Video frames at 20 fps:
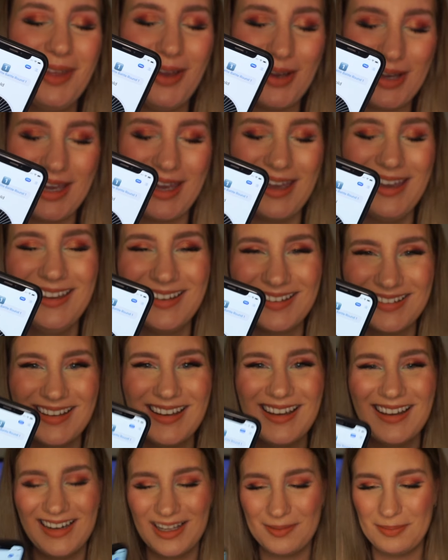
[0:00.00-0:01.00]
Okay,
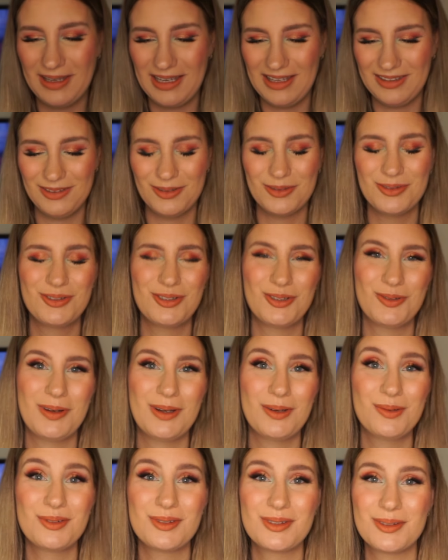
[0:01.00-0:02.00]
let me get those two
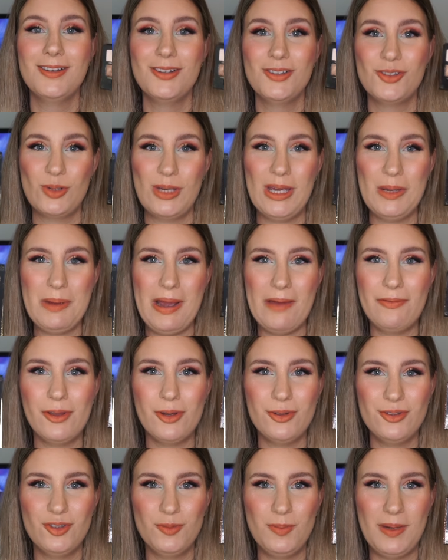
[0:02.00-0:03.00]
out. So here we have
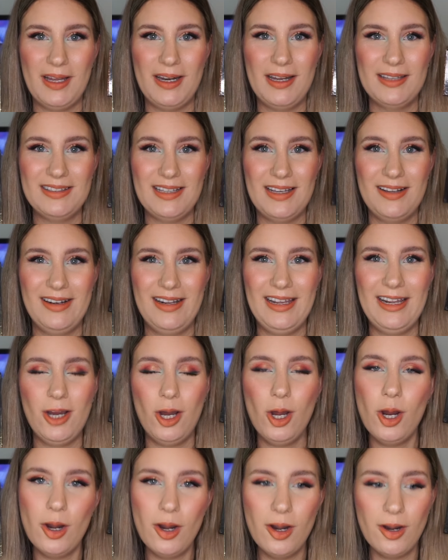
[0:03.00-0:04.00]
those two palettes, and they
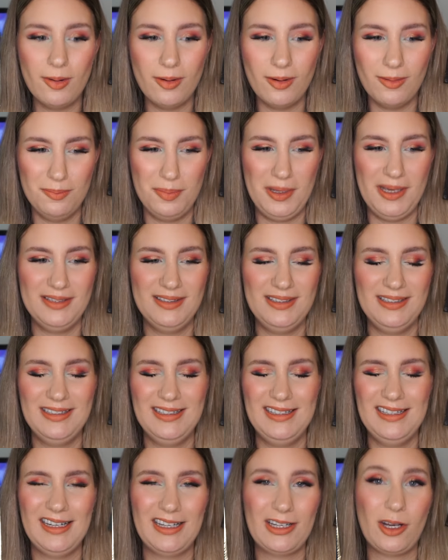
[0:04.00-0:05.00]
are
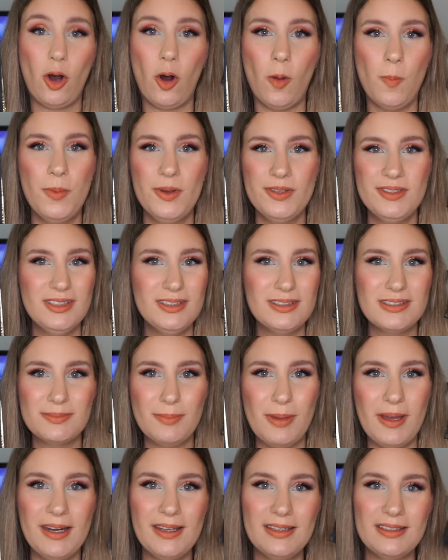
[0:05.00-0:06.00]
basically like opposites
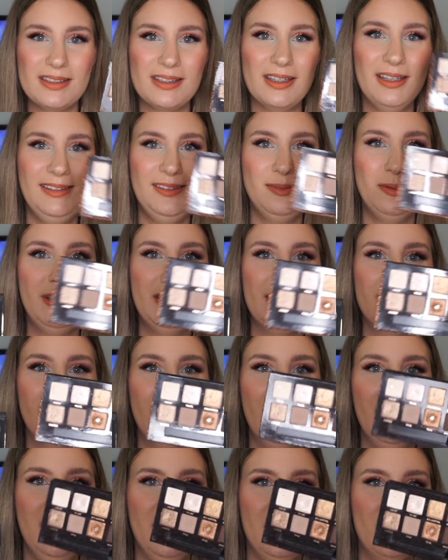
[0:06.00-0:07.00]
palette. This one is
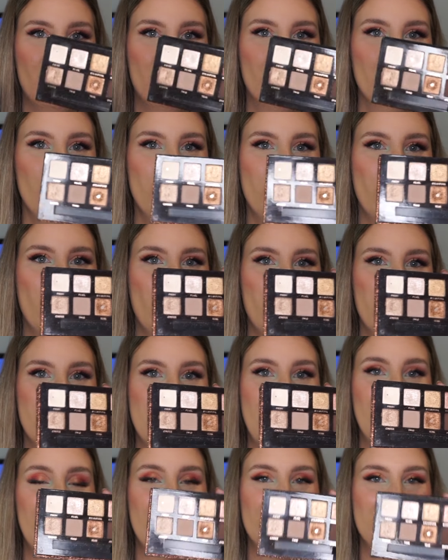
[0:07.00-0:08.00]
very like cool tone,
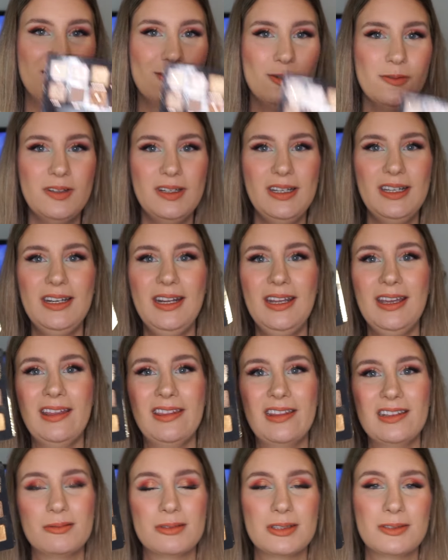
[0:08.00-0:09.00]
slightly silver leaning, and
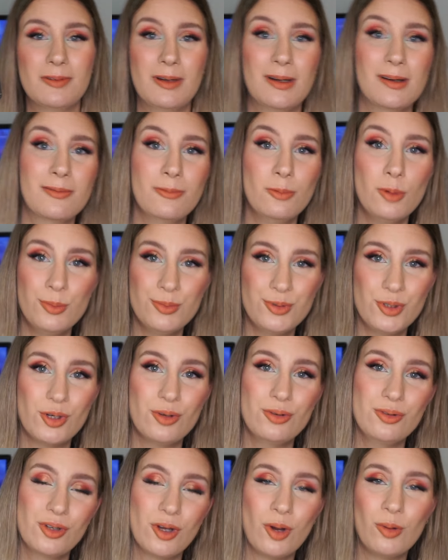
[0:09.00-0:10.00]
this was very warm
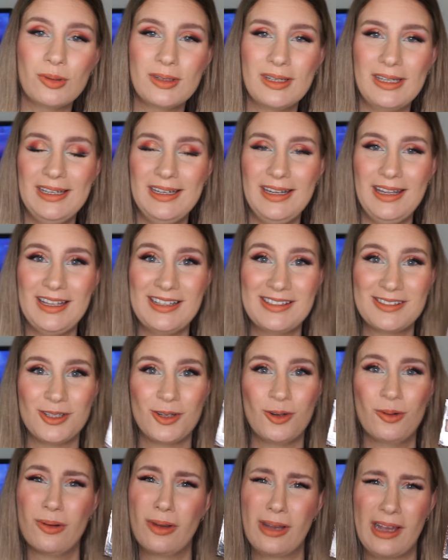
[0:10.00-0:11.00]
tone, gold leaning,
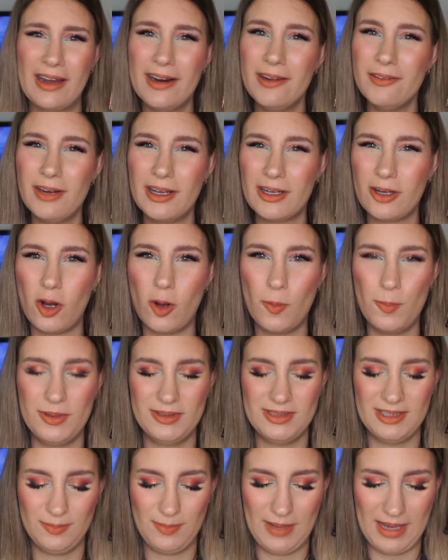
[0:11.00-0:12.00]
so kind of like
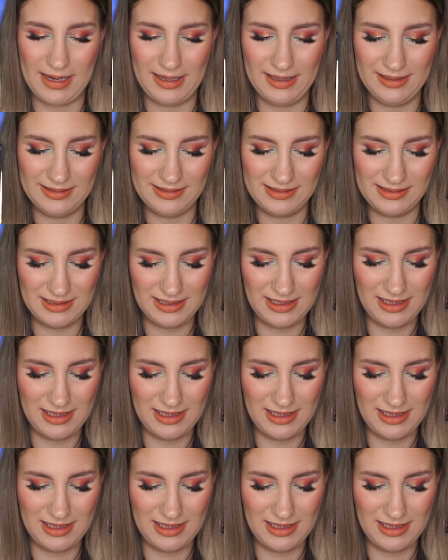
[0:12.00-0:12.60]
opposite palettes.